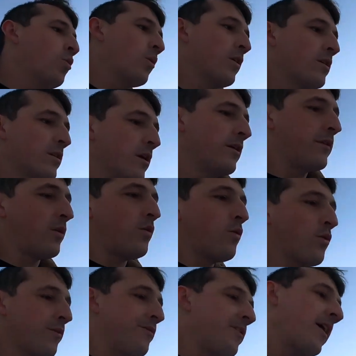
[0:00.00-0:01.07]
working on the
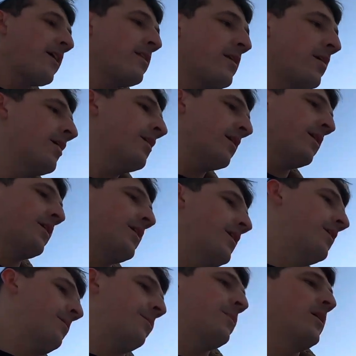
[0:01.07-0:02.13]
Corvette.
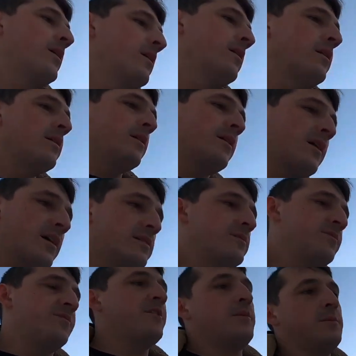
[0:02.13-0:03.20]
I had
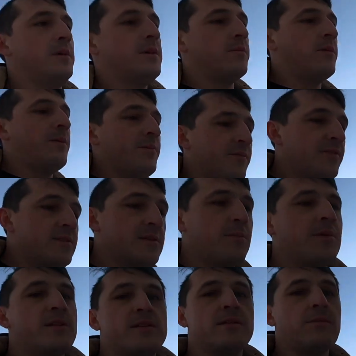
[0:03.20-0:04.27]
some family come up and visit
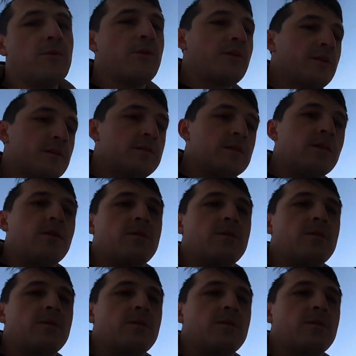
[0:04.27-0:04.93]
me this morning, so